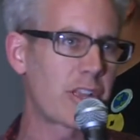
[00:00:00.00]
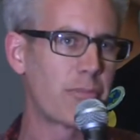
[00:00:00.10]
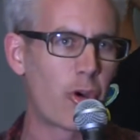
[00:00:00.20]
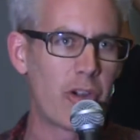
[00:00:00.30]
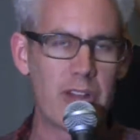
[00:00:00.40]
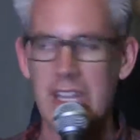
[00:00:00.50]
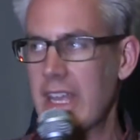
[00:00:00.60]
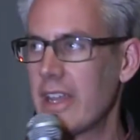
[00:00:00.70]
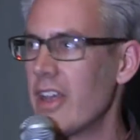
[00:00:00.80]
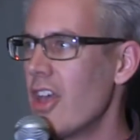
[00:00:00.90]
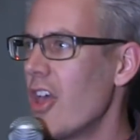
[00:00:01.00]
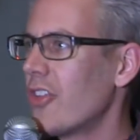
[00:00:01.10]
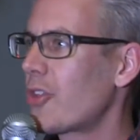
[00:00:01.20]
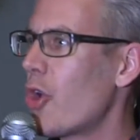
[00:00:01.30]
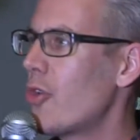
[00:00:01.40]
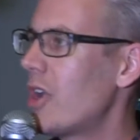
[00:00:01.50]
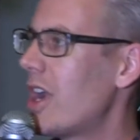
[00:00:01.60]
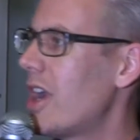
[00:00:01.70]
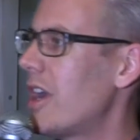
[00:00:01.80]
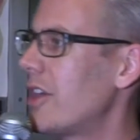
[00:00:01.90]
can pour money in.
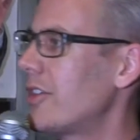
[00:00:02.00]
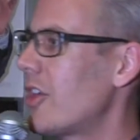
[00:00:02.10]
So,